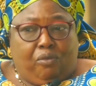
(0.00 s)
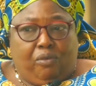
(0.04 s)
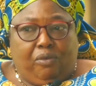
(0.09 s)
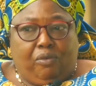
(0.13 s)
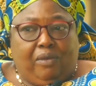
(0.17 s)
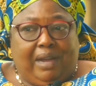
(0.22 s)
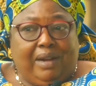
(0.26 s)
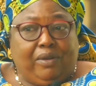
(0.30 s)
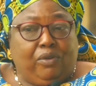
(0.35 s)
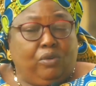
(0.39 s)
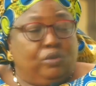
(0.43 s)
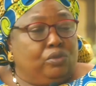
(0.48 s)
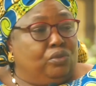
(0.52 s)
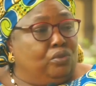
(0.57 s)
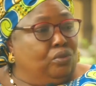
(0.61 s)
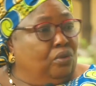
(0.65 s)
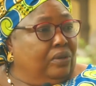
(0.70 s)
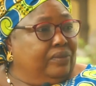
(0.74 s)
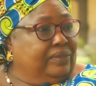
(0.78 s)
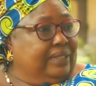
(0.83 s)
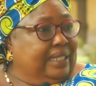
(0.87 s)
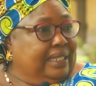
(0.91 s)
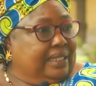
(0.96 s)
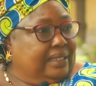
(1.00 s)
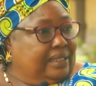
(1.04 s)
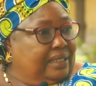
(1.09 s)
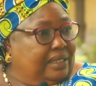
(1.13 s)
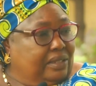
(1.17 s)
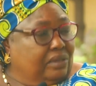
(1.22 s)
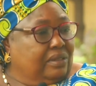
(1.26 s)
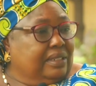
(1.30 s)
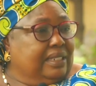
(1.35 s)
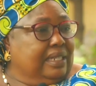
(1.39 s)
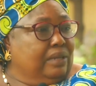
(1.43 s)
one or two of the
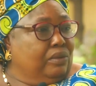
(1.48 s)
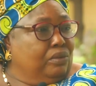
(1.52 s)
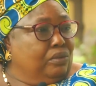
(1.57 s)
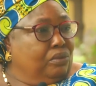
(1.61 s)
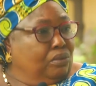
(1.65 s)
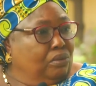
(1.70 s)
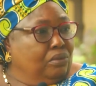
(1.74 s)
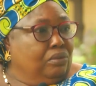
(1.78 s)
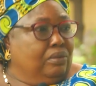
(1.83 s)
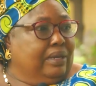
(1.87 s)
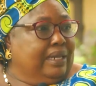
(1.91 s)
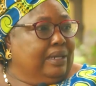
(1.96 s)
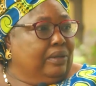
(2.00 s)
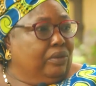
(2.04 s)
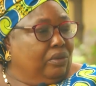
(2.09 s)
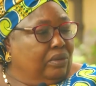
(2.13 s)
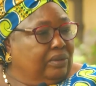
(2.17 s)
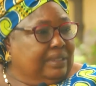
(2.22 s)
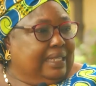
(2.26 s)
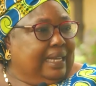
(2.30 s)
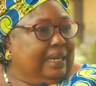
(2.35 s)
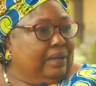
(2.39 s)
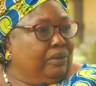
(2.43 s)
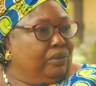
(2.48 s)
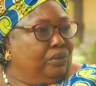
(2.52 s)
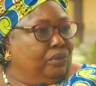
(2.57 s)
children who were not that